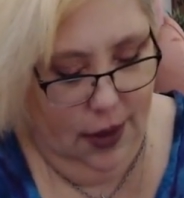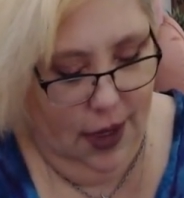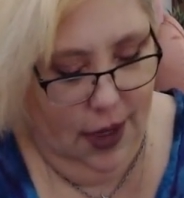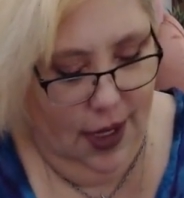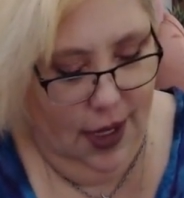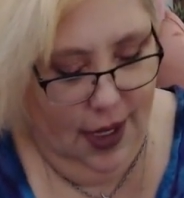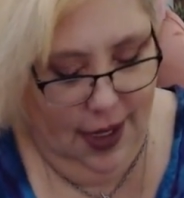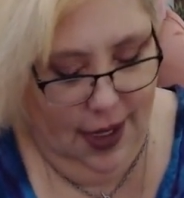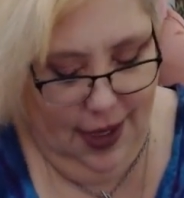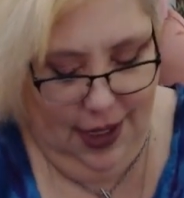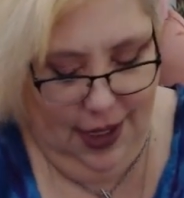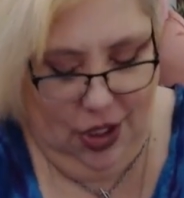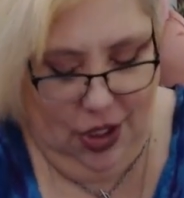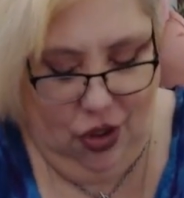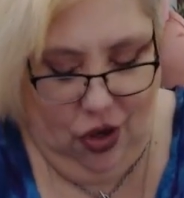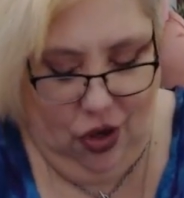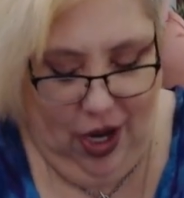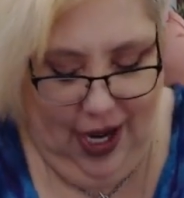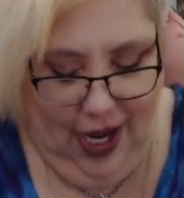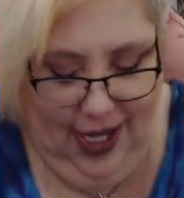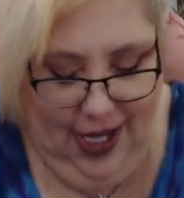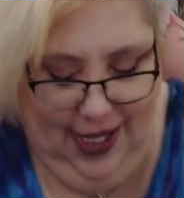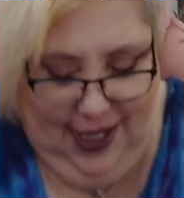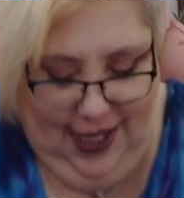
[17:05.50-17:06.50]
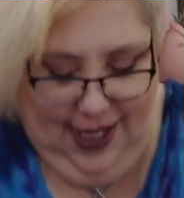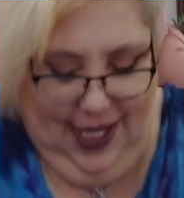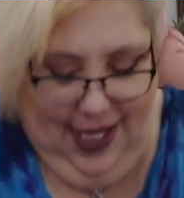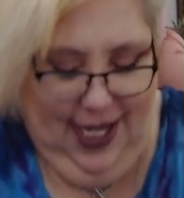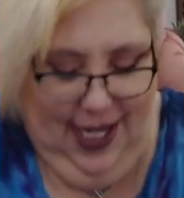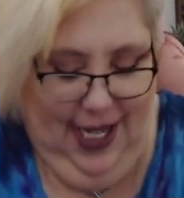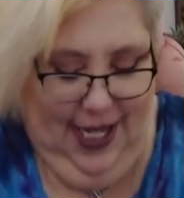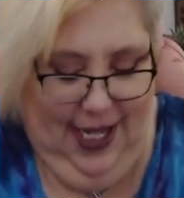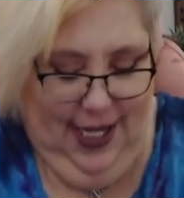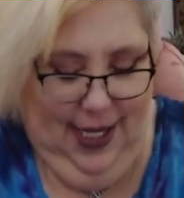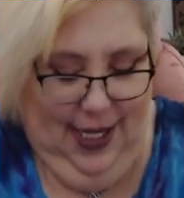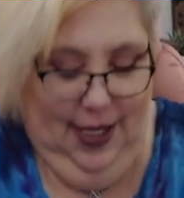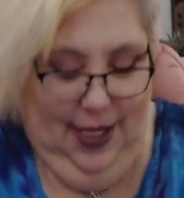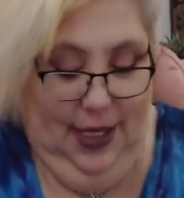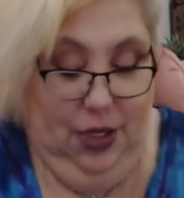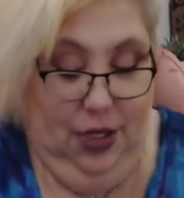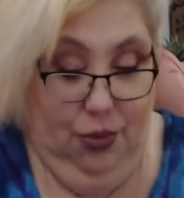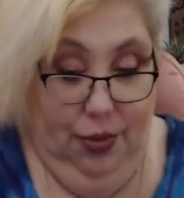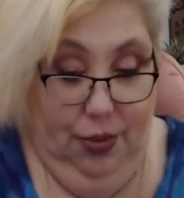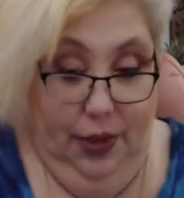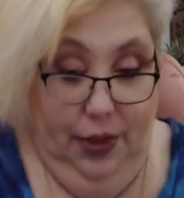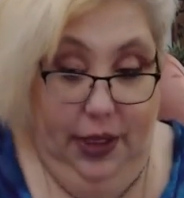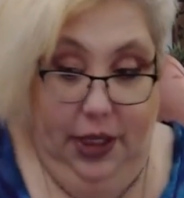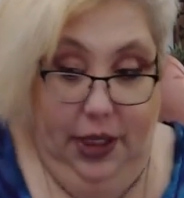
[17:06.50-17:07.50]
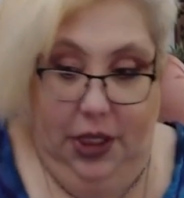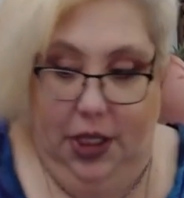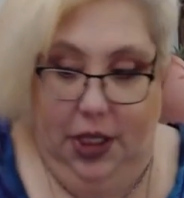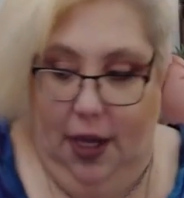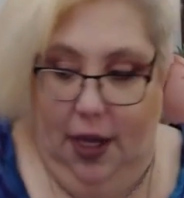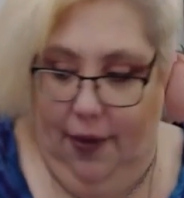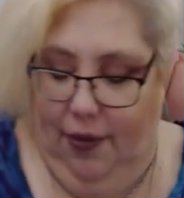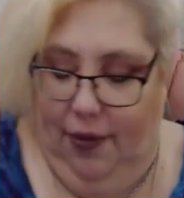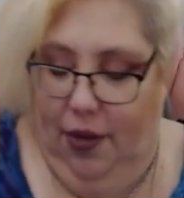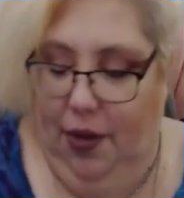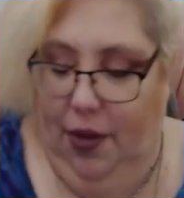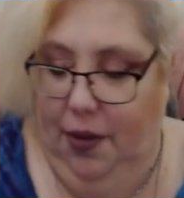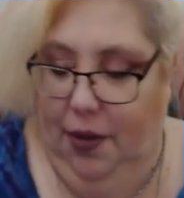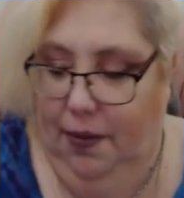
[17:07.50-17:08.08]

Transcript: Let's try this again. Let's reshuffle.